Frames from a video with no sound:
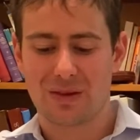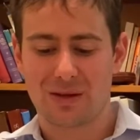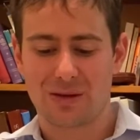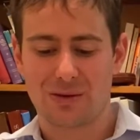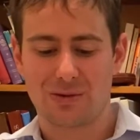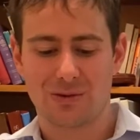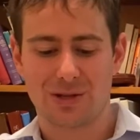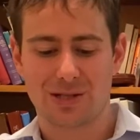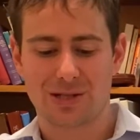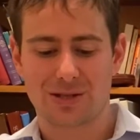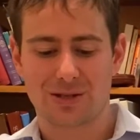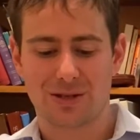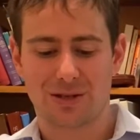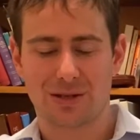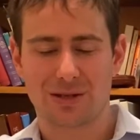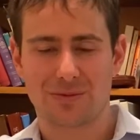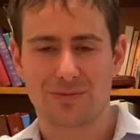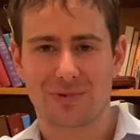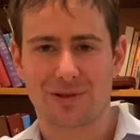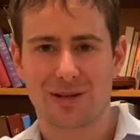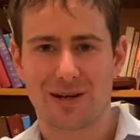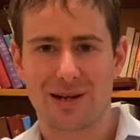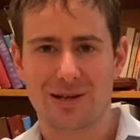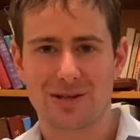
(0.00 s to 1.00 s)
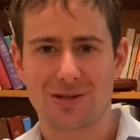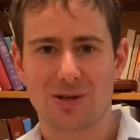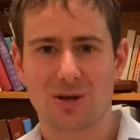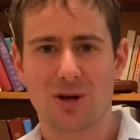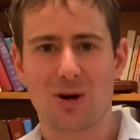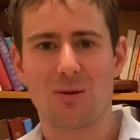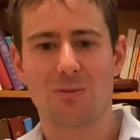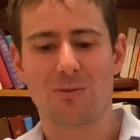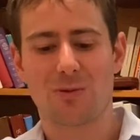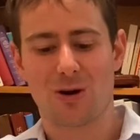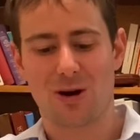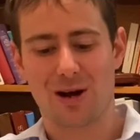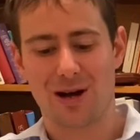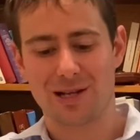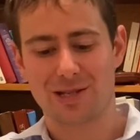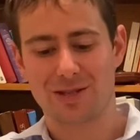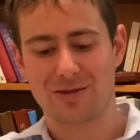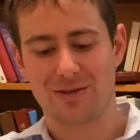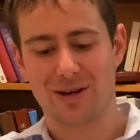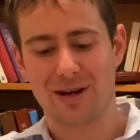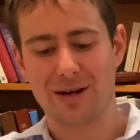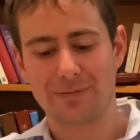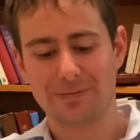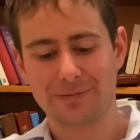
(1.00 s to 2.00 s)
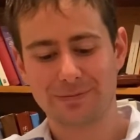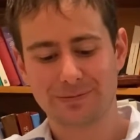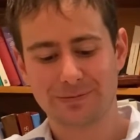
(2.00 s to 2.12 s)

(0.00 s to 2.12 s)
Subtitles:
US dollars per ounce gold price, right?